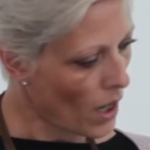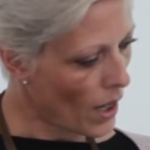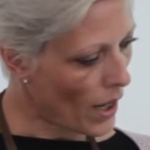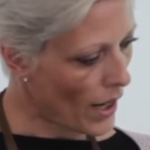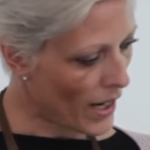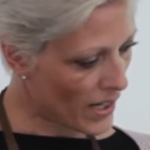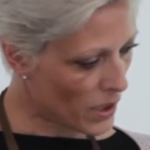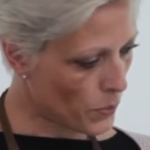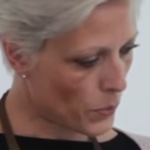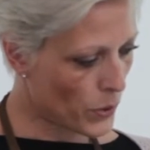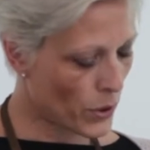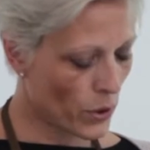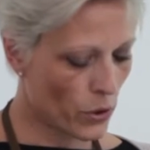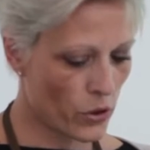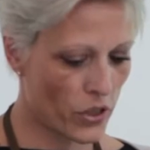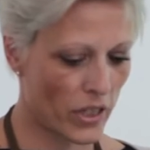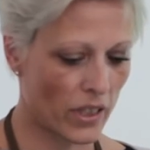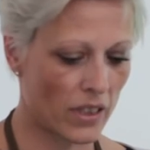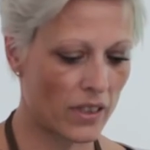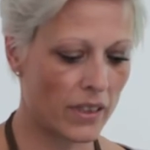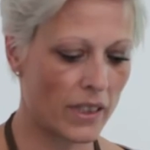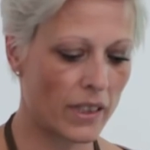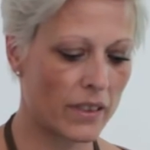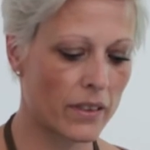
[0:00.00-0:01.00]
As
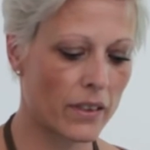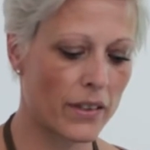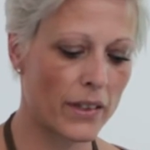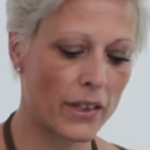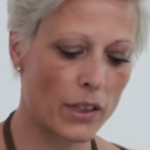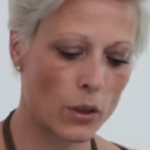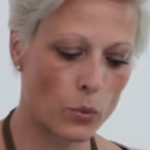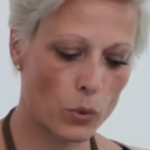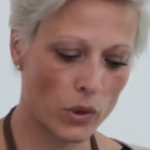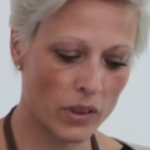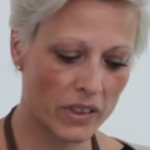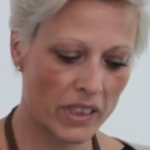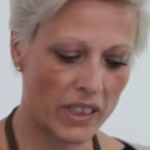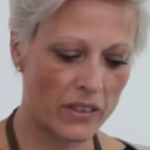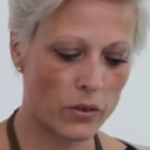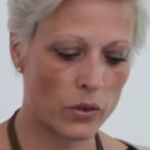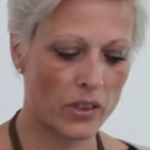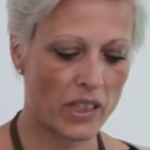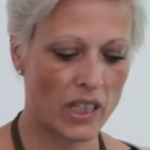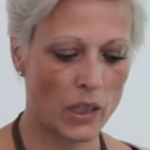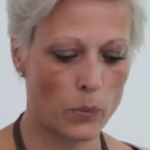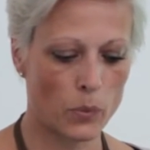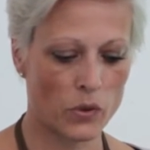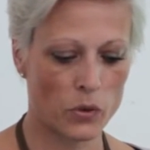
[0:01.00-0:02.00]
project leader, you will need to
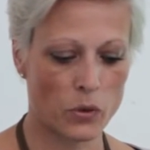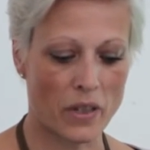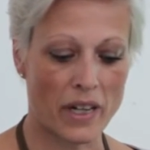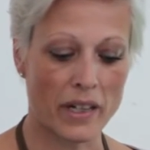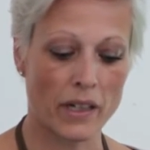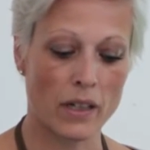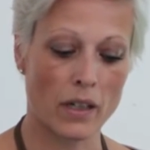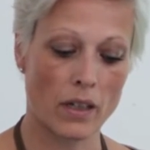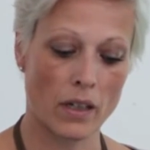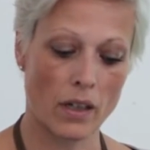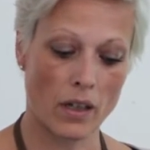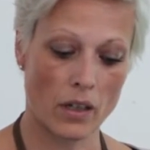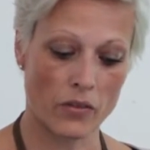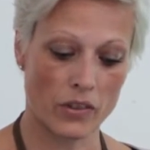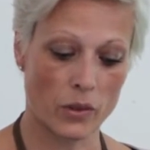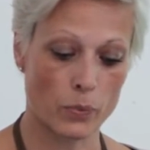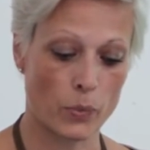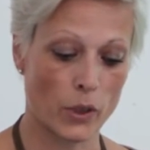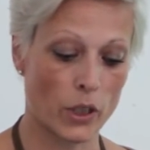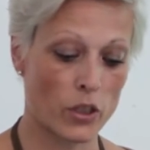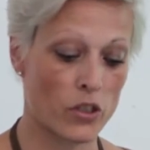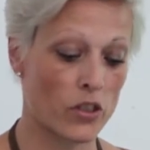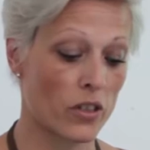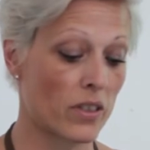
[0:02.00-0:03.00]
keep track of the
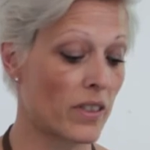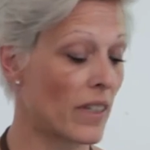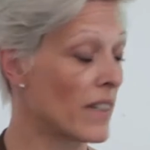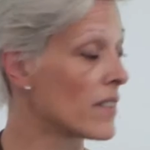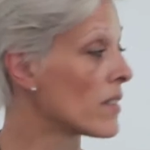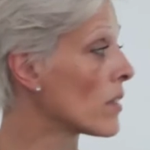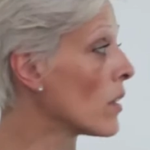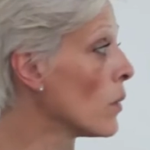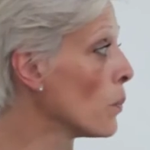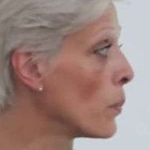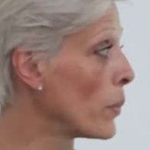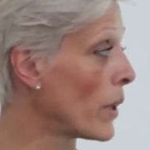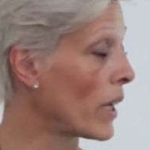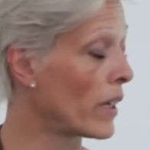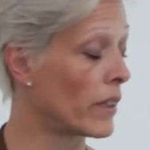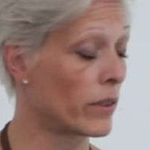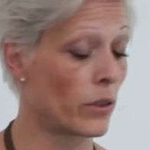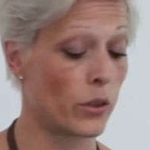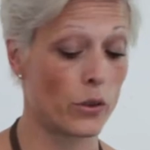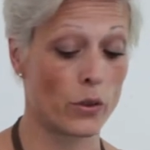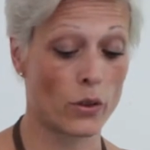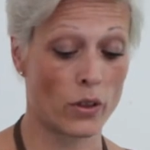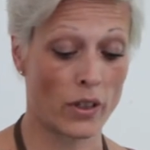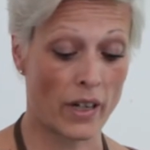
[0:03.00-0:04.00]
budget as compared
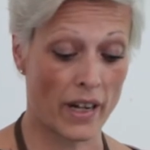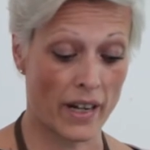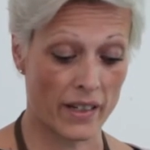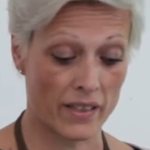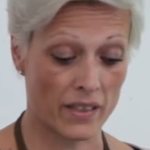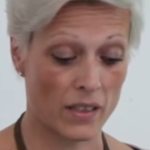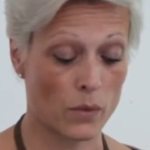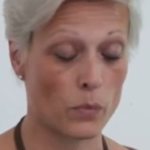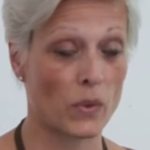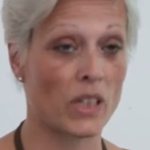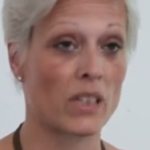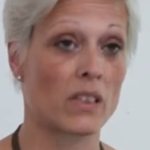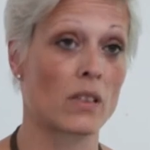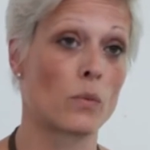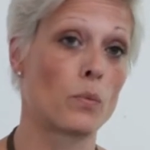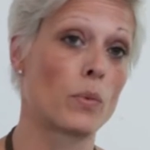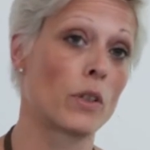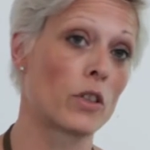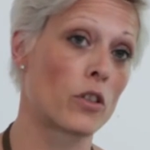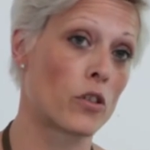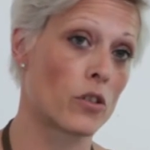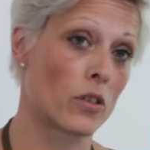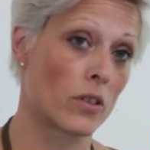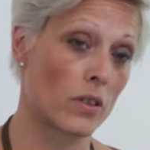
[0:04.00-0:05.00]
to your estimated
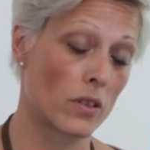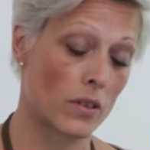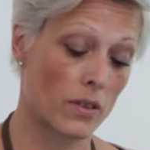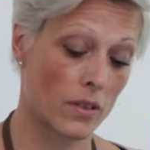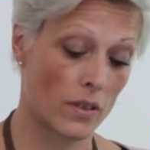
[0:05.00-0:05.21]
budget,